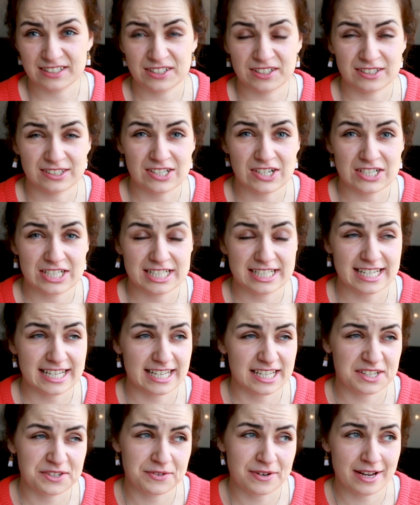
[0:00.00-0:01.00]
this is gonna
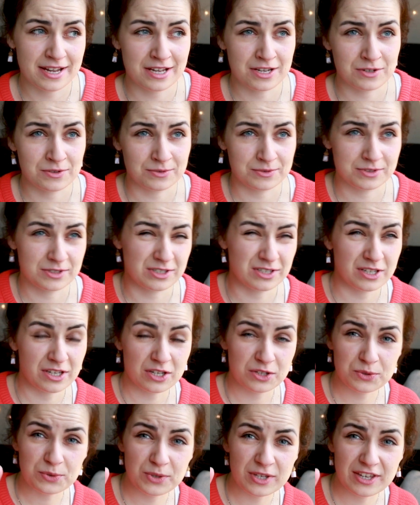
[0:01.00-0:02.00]
take around
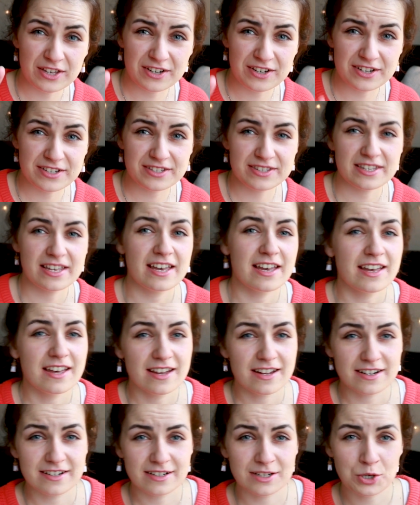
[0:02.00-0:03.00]
2 years,
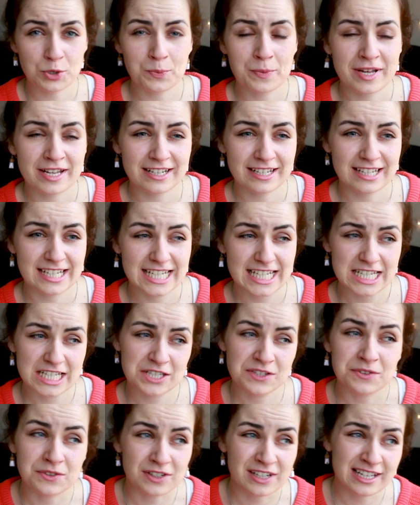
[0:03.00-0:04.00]
no money,
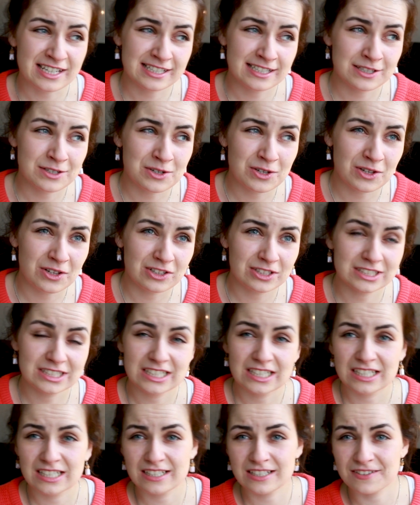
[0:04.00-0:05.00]
you're getting old,
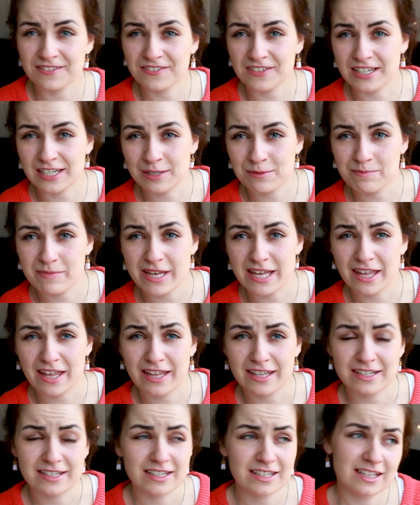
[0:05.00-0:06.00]
feeling
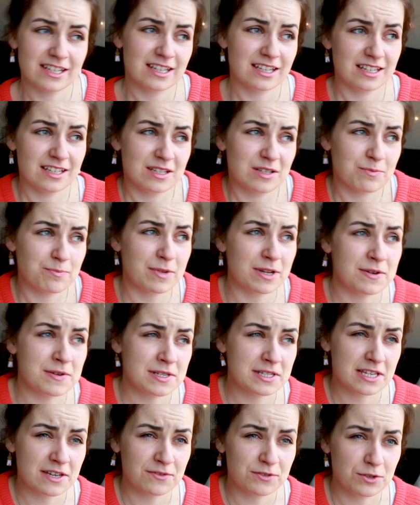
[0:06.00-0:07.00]
bad,
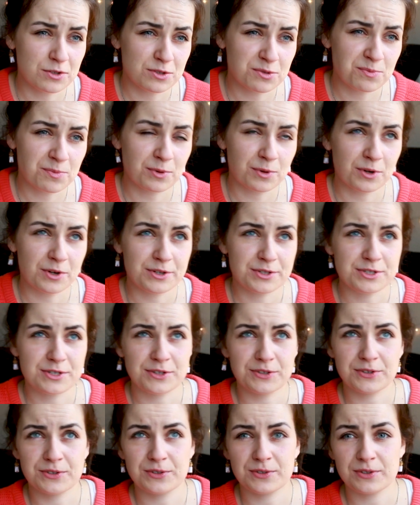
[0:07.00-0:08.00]
parents have to support
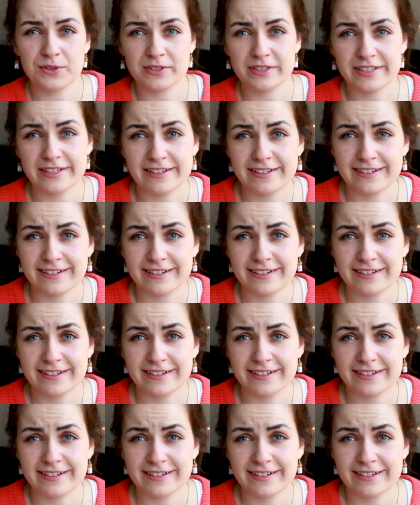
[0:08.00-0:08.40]
you,